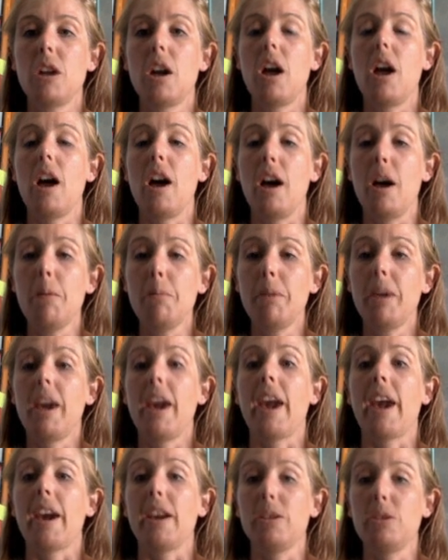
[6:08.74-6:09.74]
Up
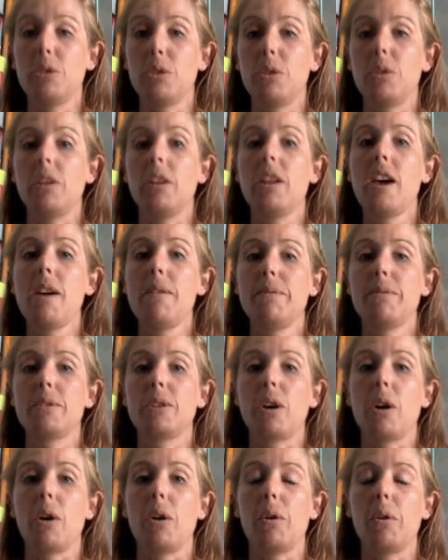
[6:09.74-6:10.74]
and to the left.
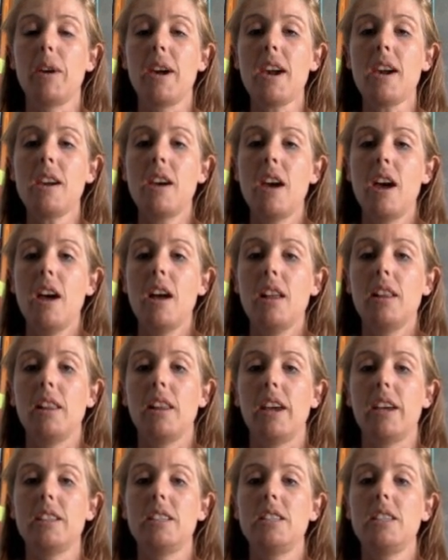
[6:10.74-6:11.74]
Okay,
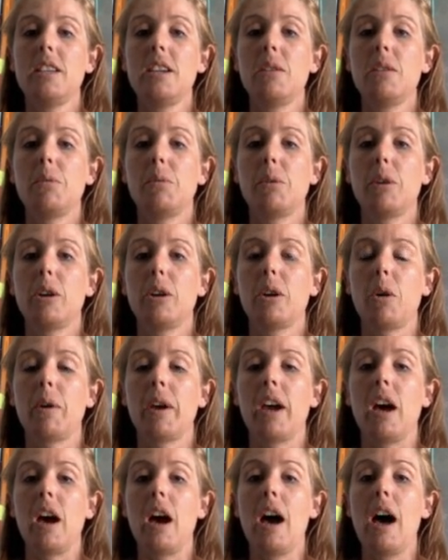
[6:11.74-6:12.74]
let's see. We're
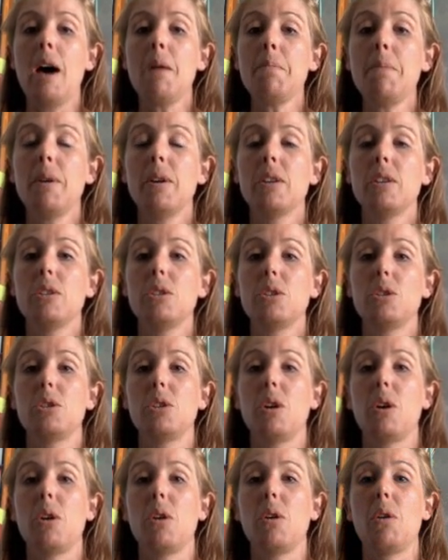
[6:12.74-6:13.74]
going up.
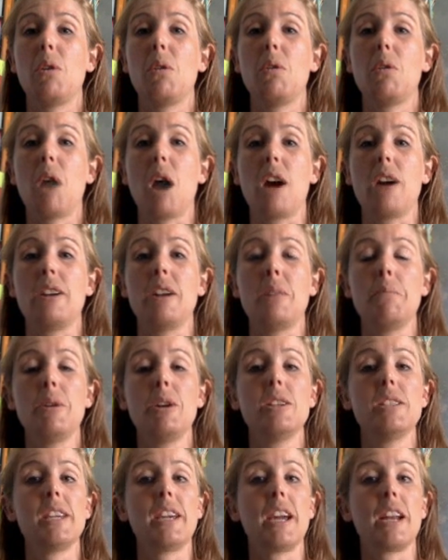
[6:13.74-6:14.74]
So our number,
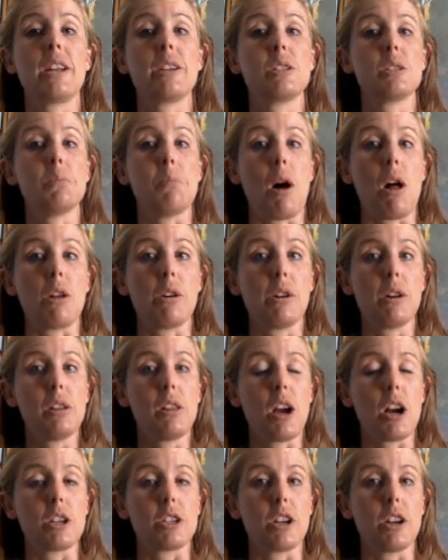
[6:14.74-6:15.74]
is it getting smaller or
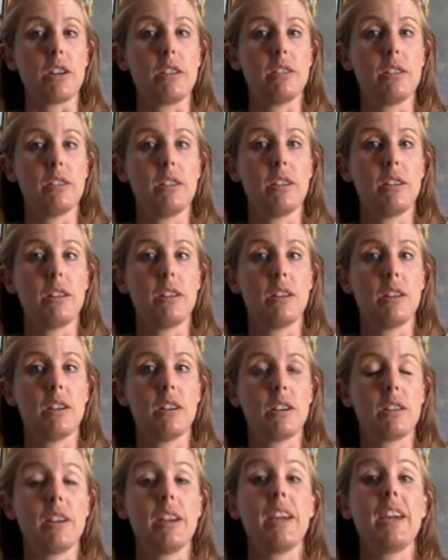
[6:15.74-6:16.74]
larger?
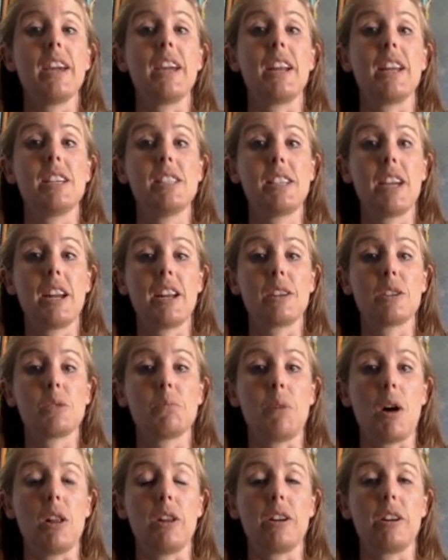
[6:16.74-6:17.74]
It is getting
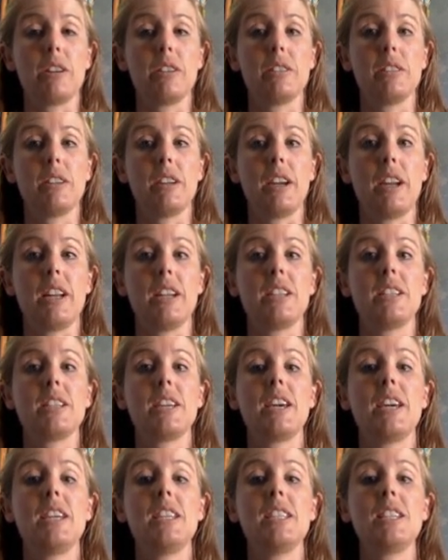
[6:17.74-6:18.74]
smaller. It
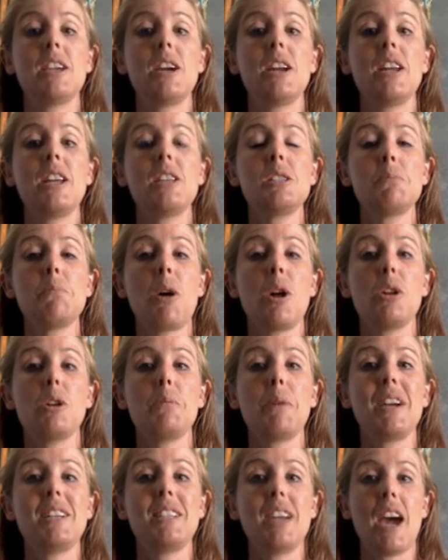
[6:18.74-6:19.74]
is getting smaller
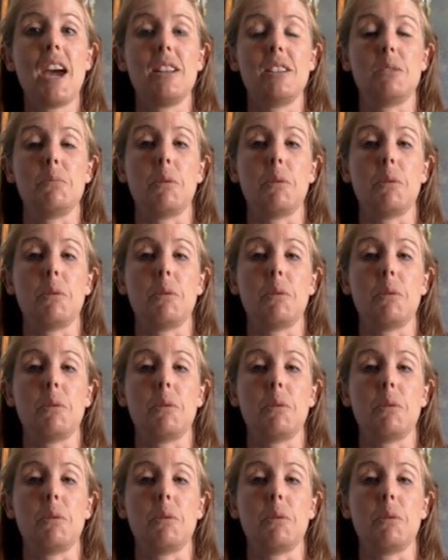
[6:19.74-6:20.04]
by 10s.